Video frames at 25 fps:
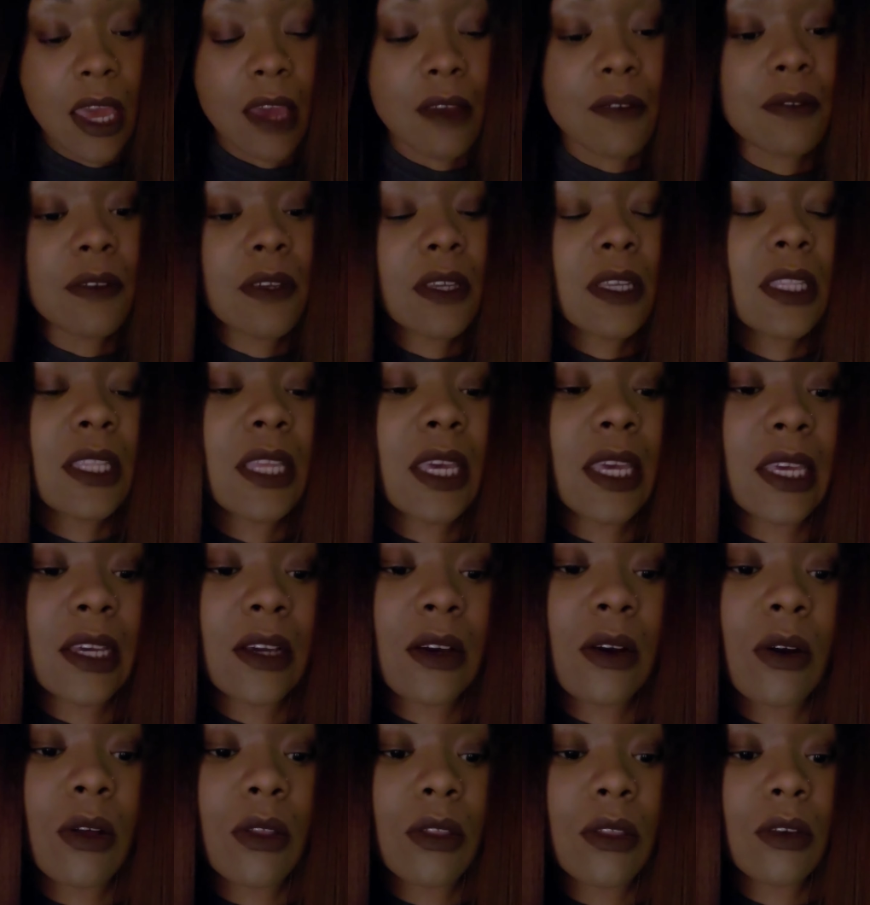I feel
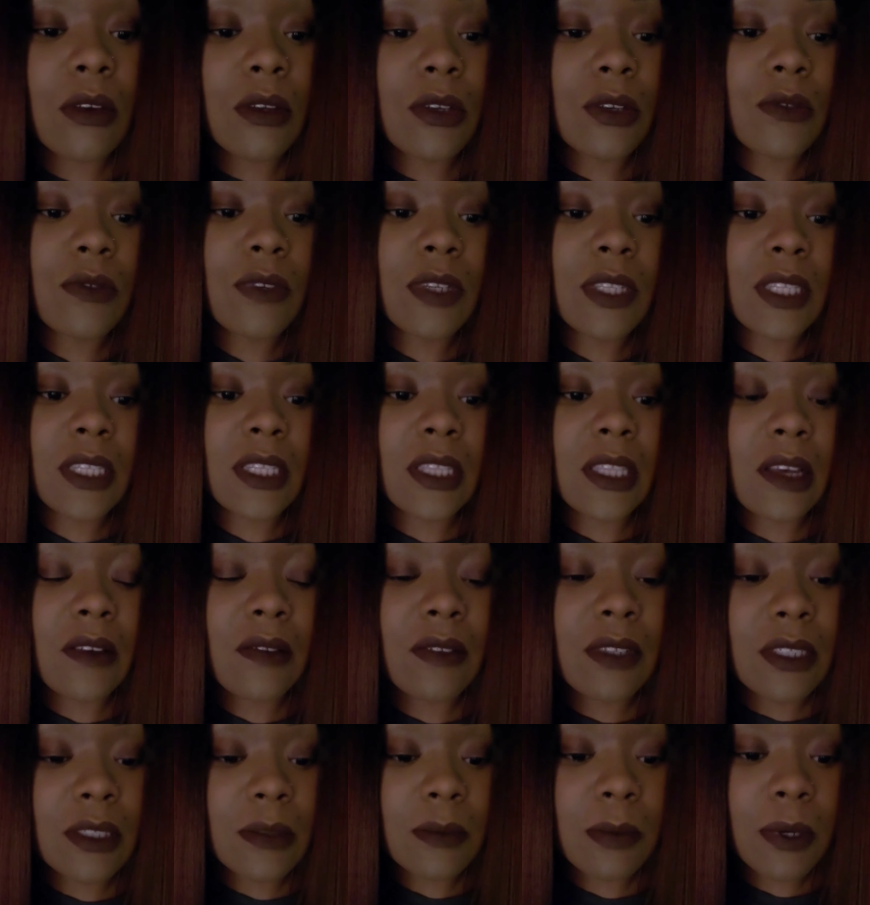like although you really
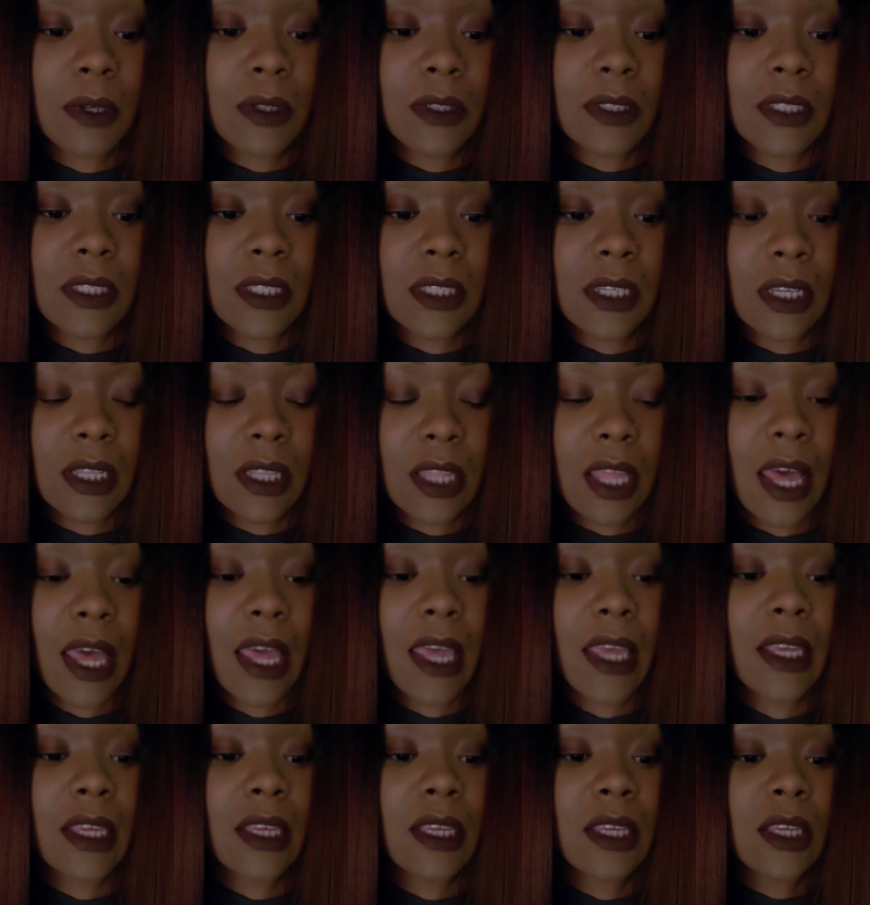love this person a
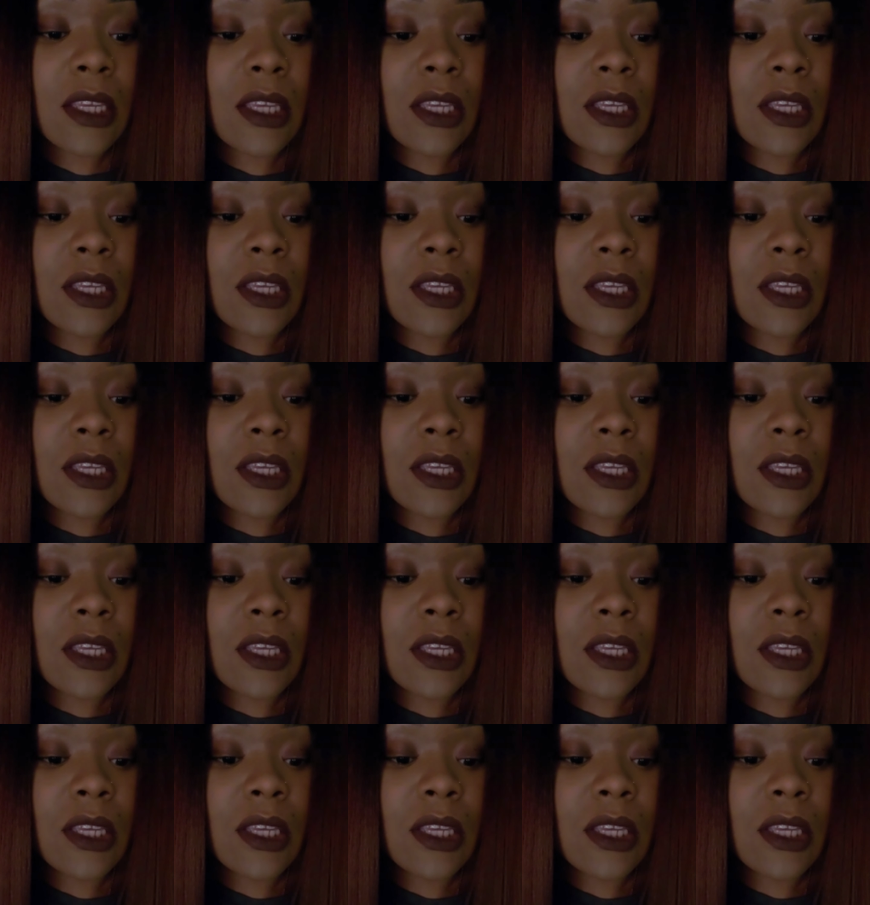lot,